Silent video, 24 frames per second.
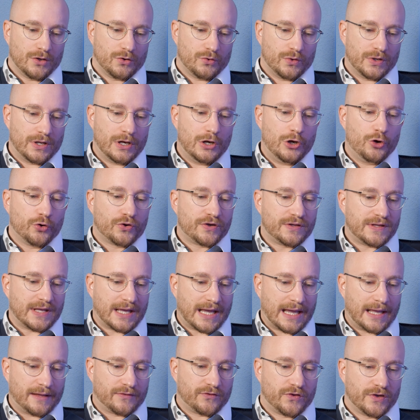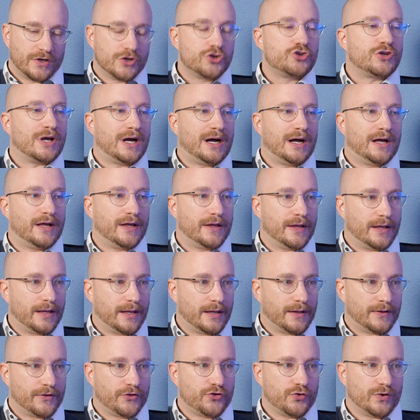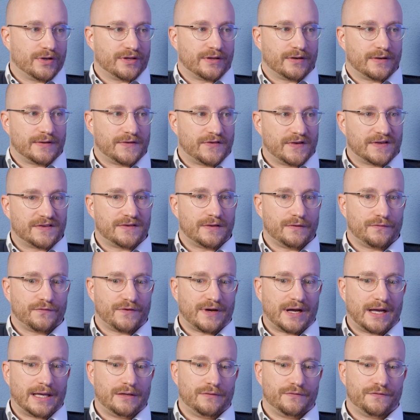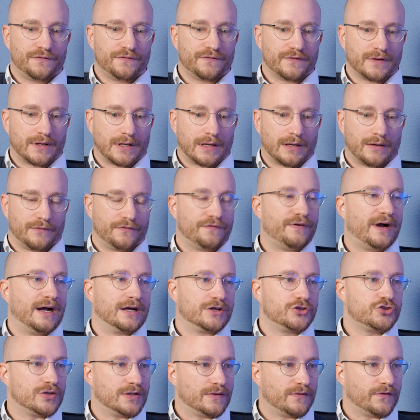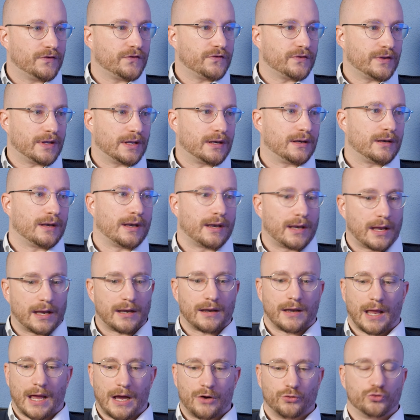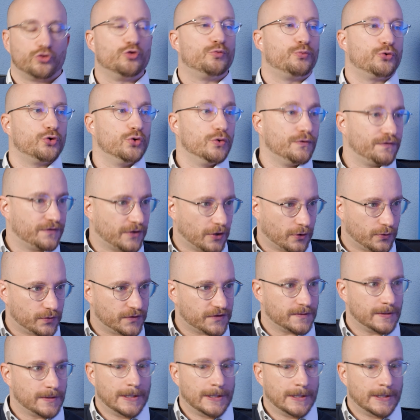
looked at SHA-265 uh, uh, functions and, and how to prove those.